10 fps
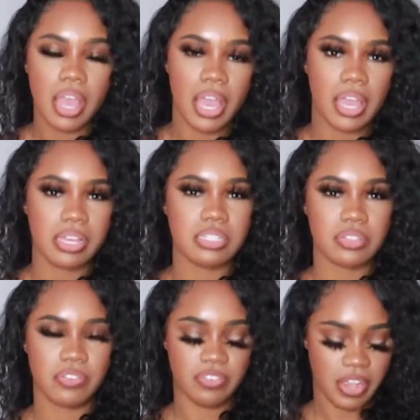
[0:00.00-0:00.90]
And
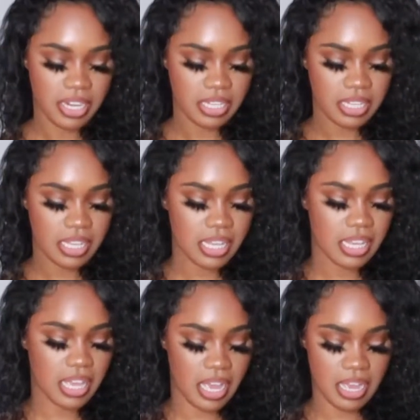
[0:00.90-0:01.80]

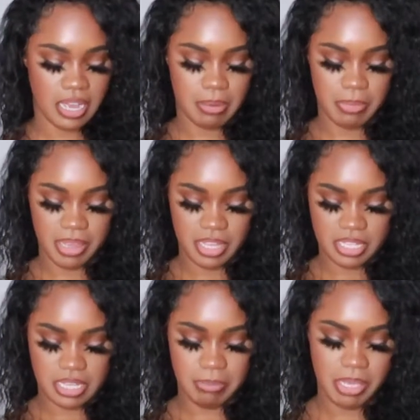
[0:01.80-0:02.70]
finally, they
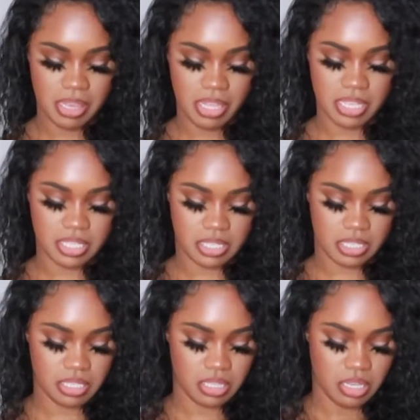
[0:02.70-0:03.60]
sent me
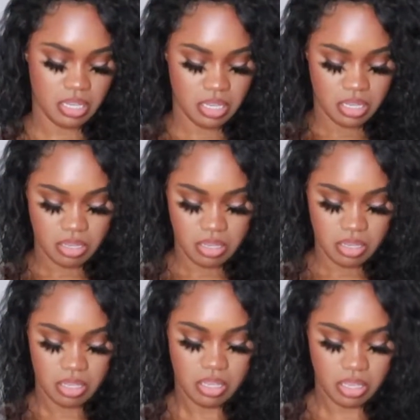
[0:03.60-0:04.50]
this
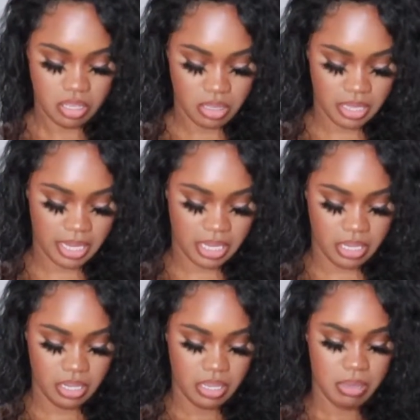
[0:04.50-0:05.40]
like
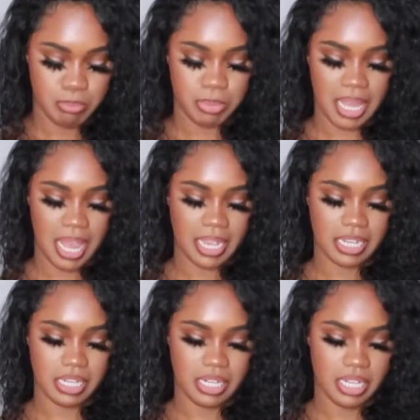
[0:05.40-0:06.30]

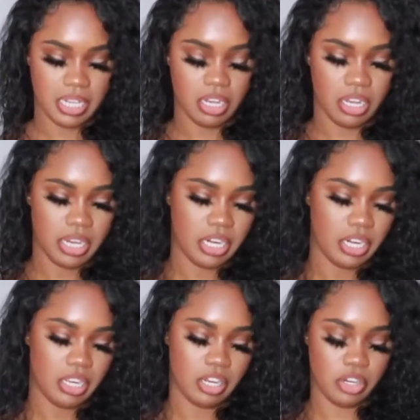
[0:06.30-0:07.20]
black, neon
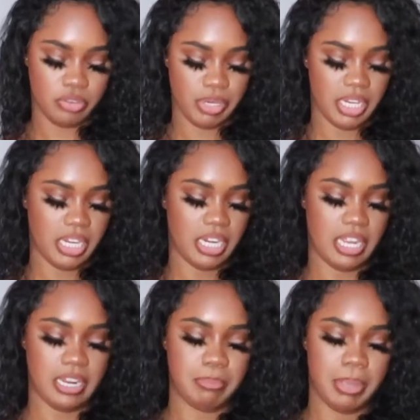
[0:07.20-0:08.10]
green
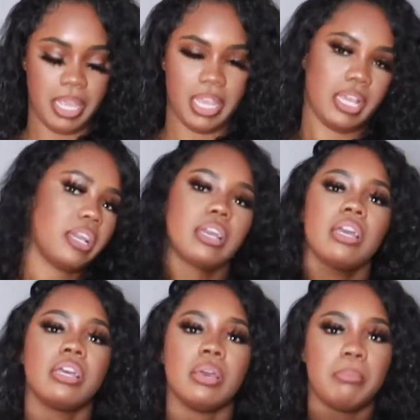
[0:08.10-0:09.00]
and pink
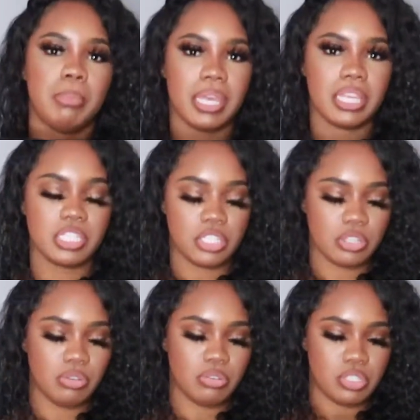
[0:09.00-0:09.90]
bathing
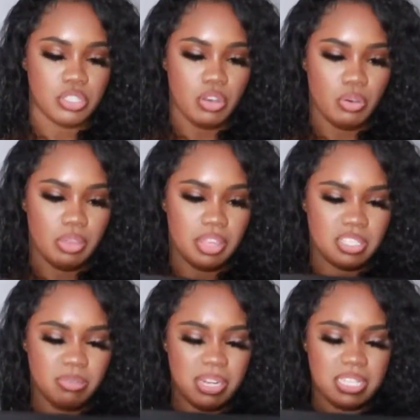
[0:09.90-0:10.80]
suit. So
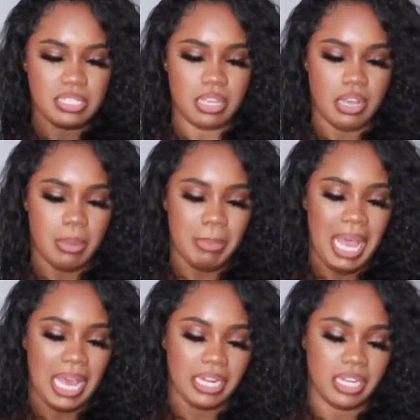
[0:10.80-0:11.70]
this one is a
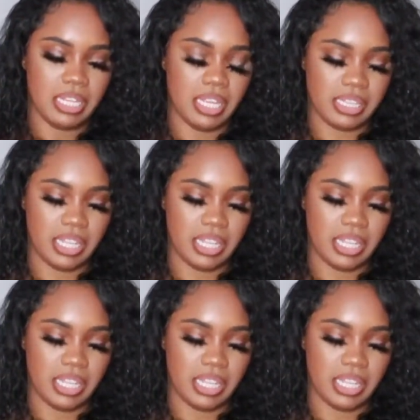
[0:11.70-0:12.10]
padded, like